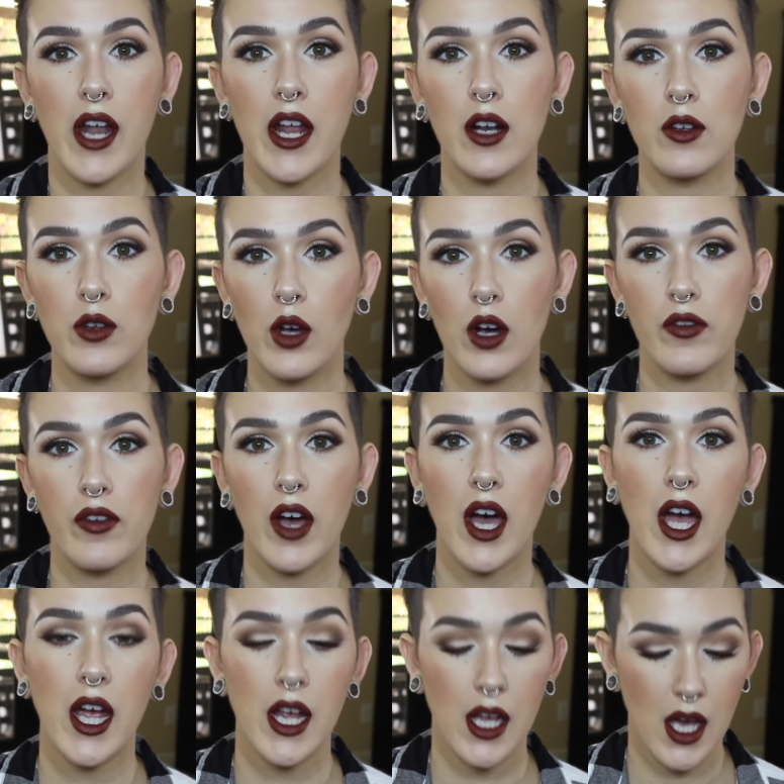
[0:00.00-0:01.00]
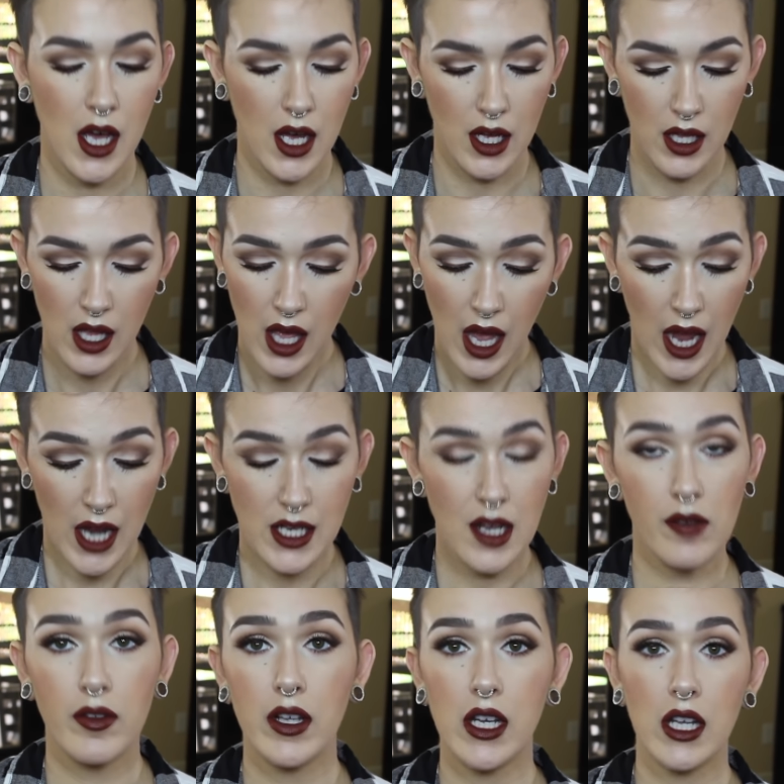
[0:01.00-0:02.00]
I don't know if I
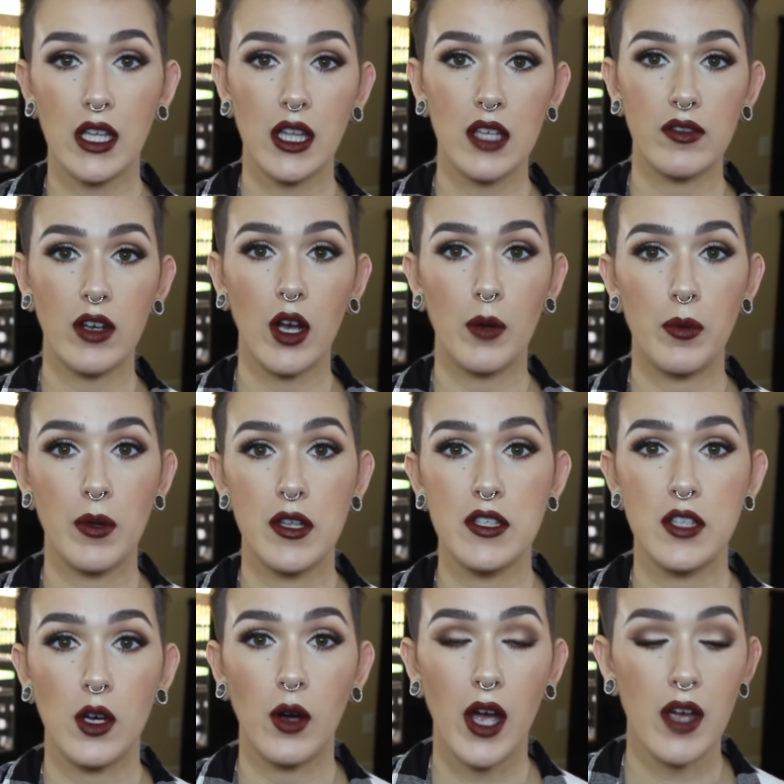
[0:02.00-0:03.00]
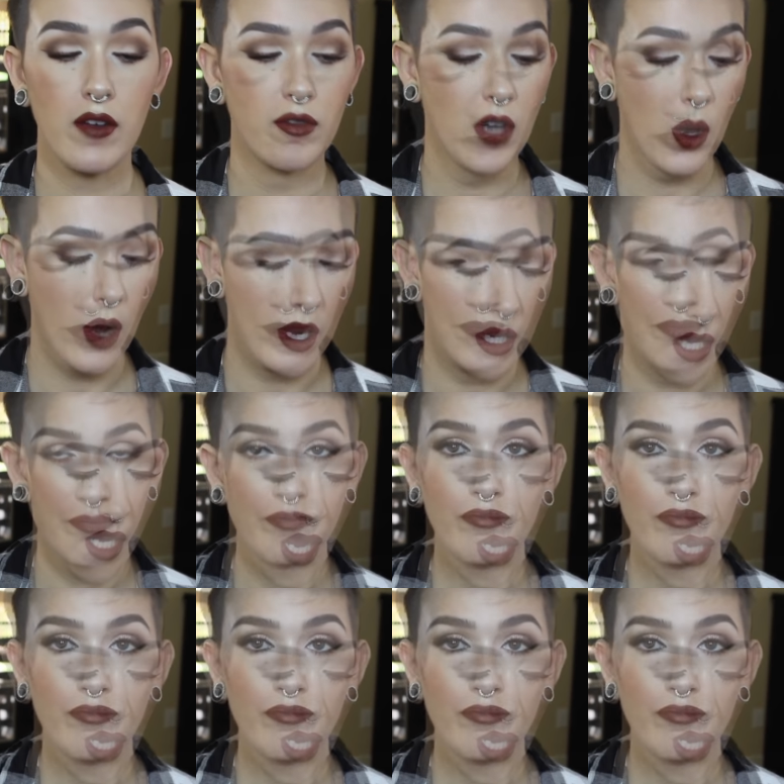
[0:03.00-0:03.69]
definitely didn't leave it open, so I have no idea.